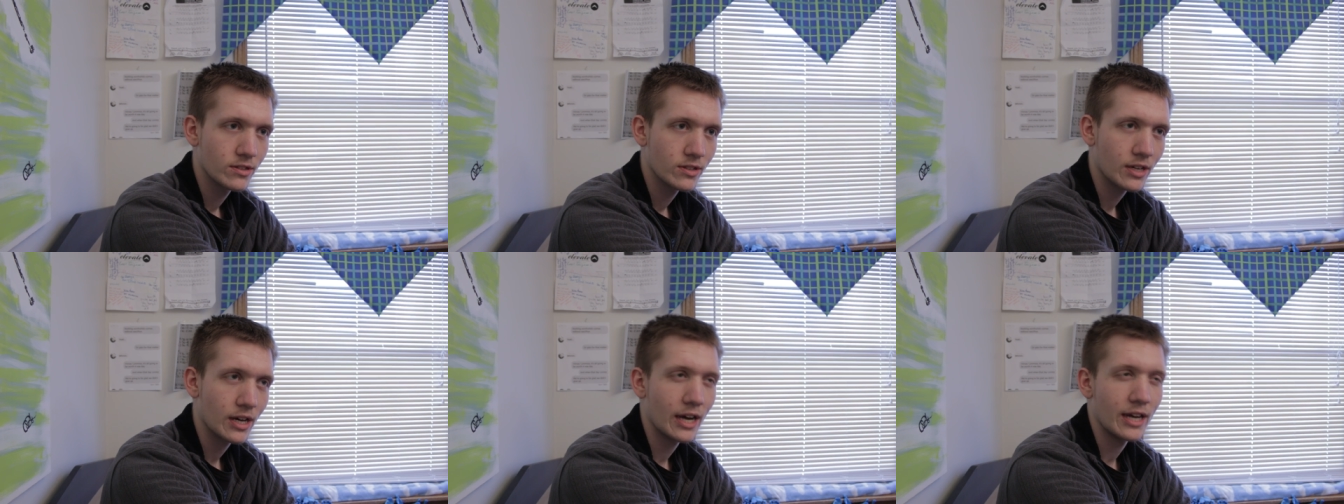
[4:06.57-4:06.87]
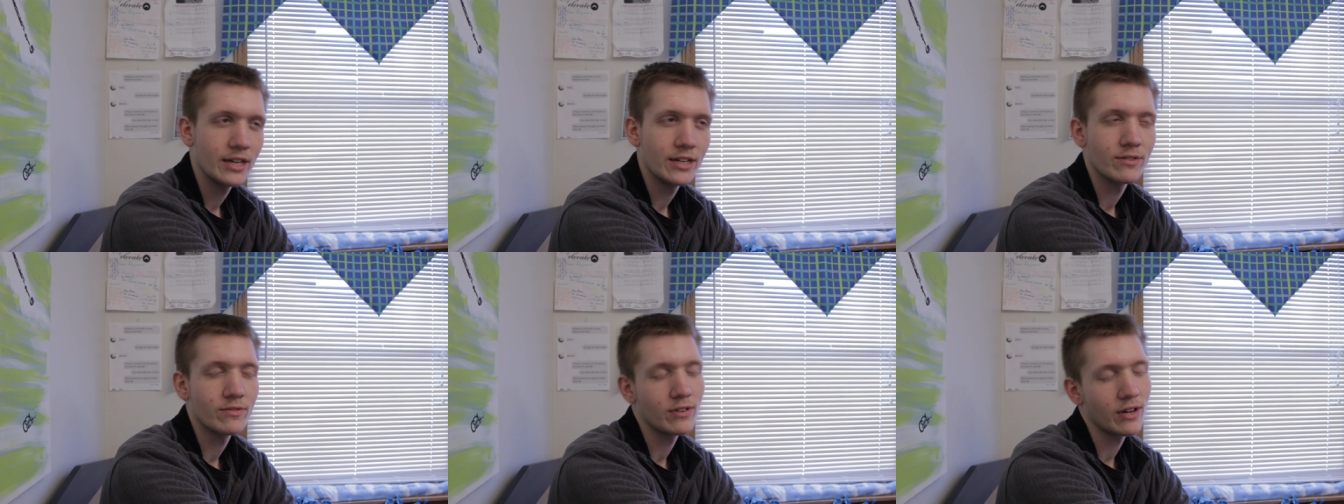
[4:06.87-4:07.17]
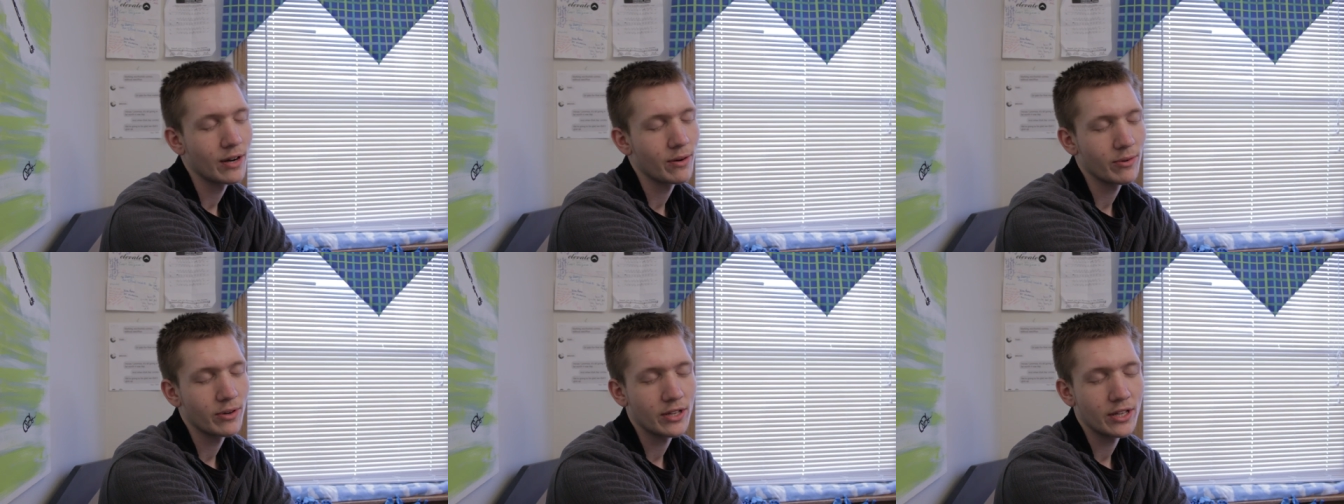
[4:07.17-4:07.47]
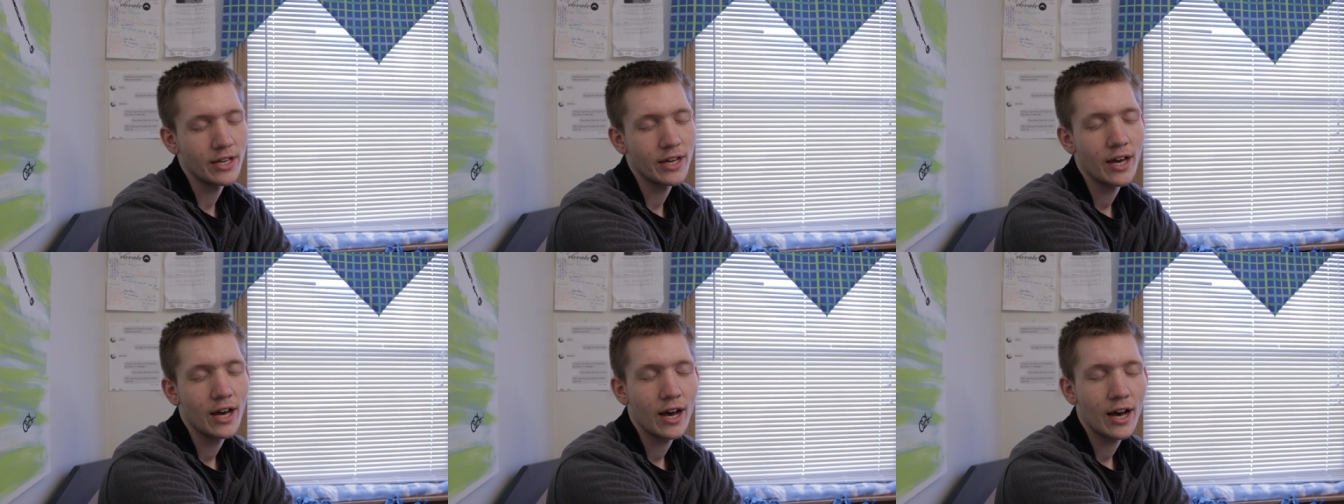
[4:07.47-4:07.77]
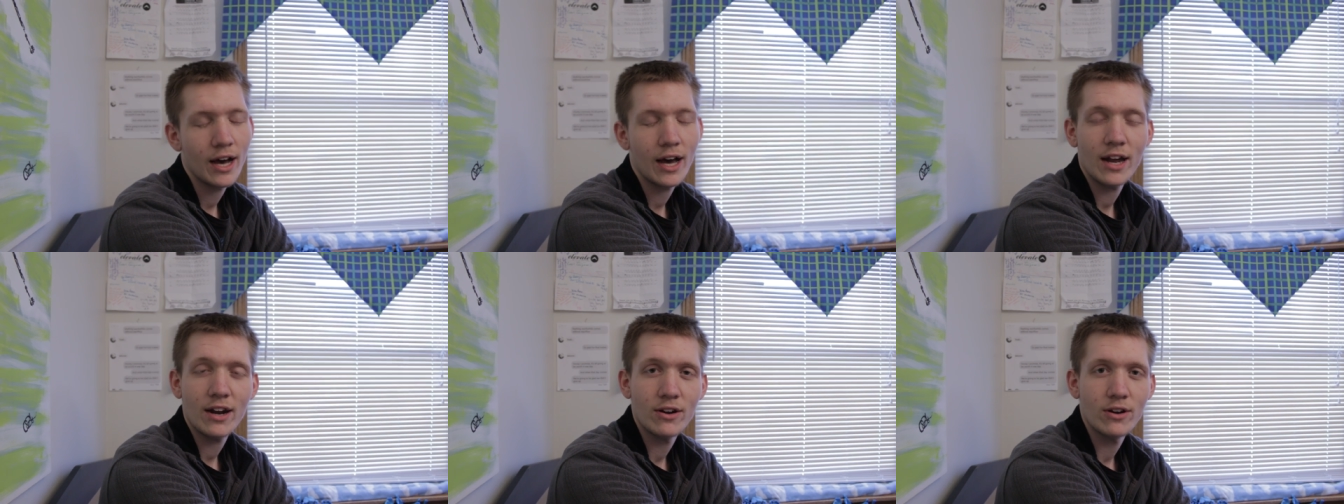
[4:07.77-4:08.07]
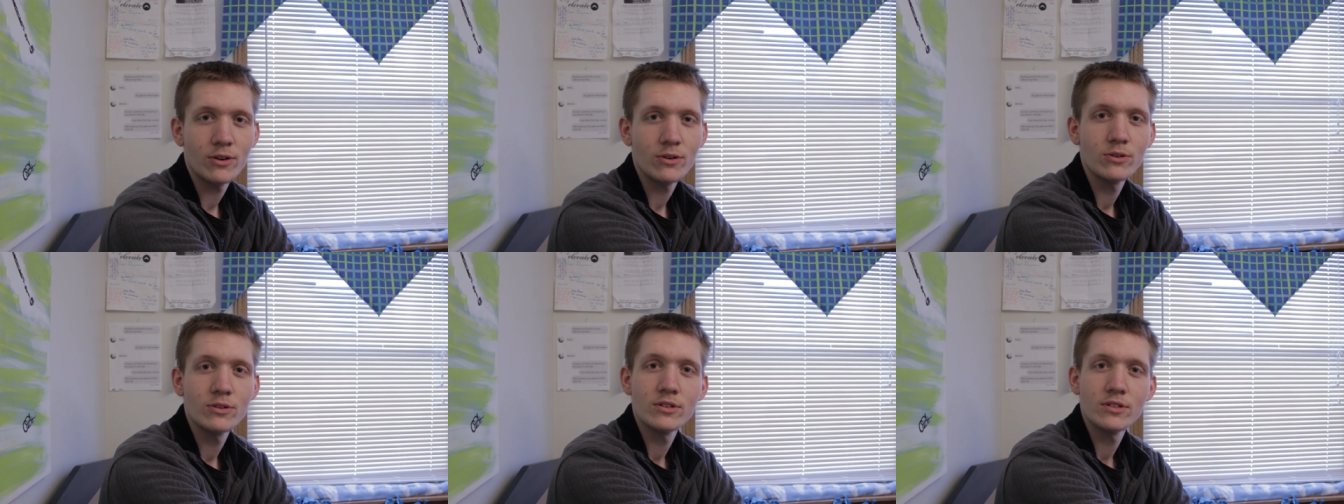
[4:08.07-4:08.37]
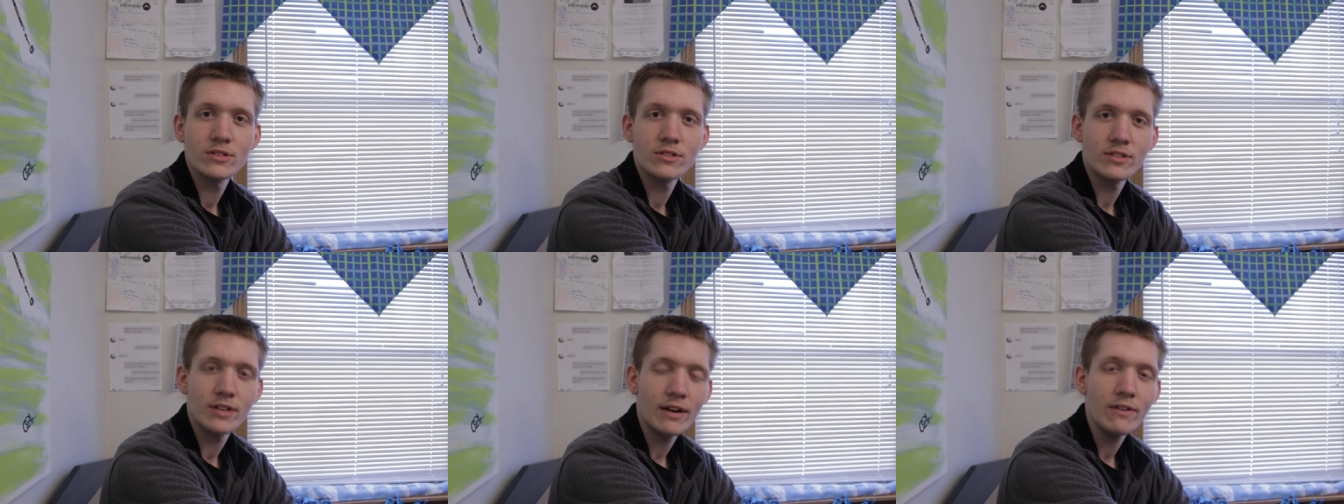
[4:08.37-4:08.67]
Kind of, not really. I don't know.
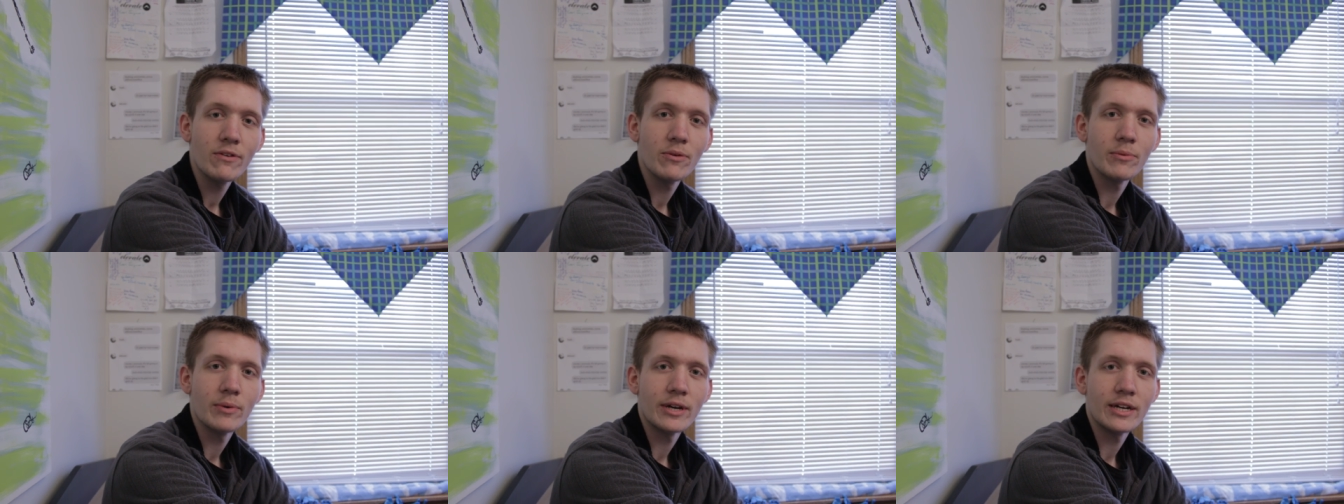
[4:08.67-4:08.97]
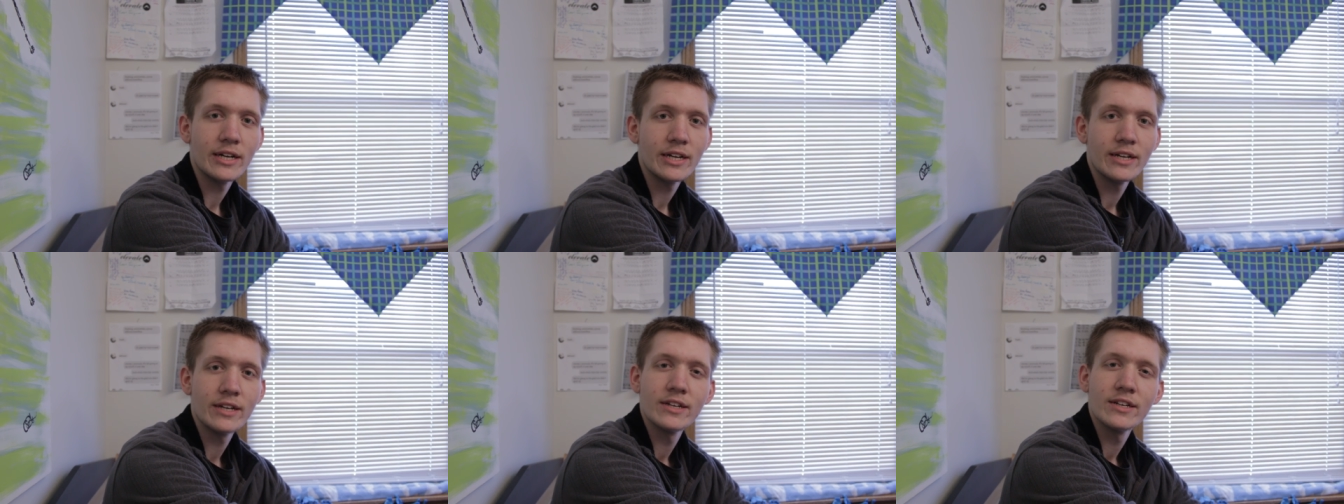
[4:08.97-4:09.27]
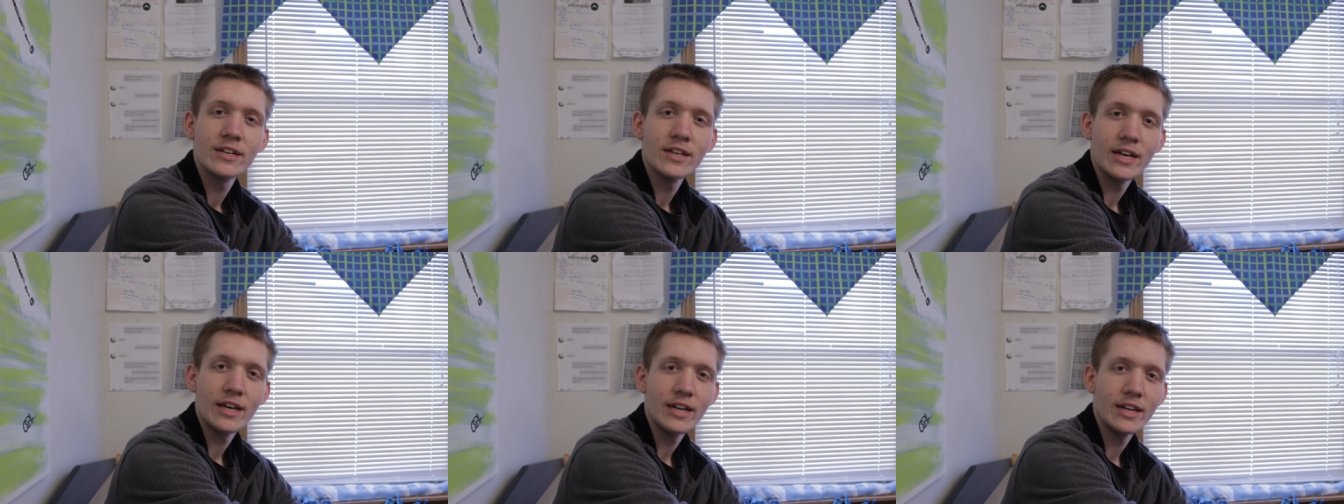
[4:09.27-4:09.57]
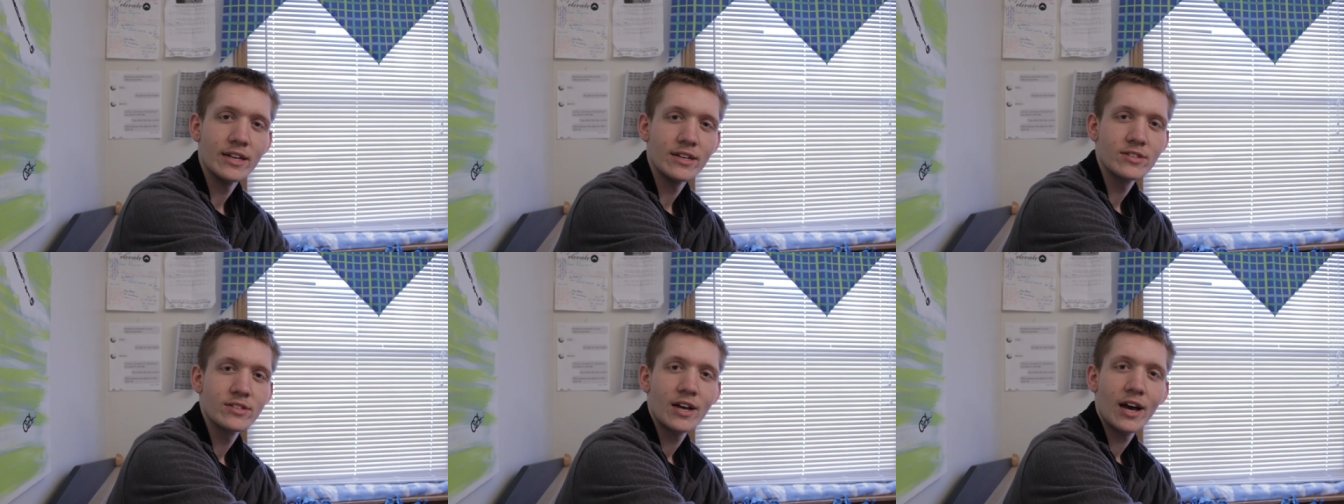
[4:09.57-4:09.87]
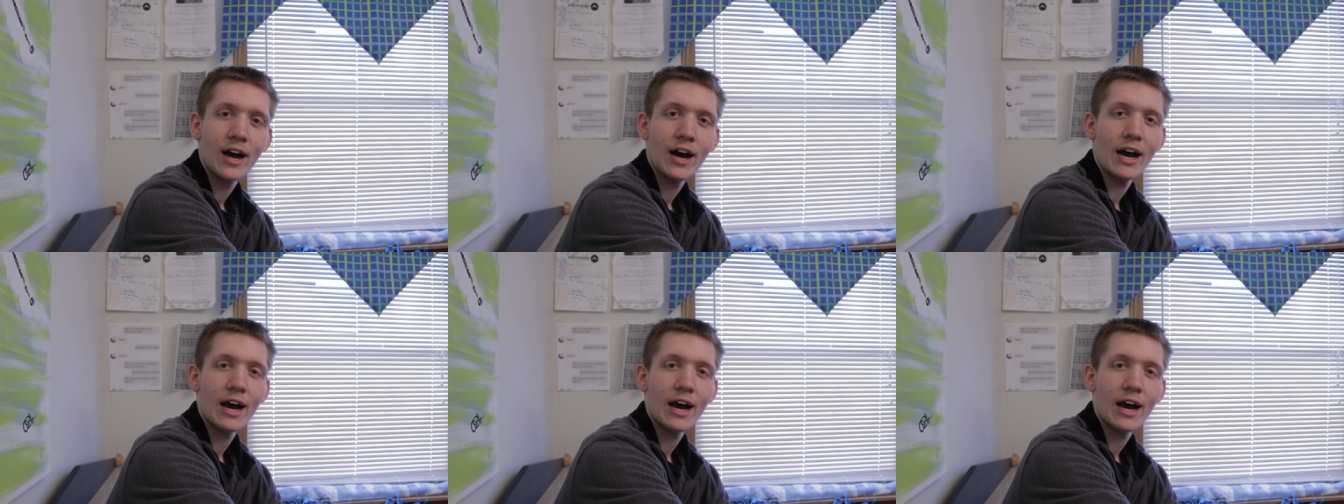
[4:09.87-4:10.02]
To everybody, it is.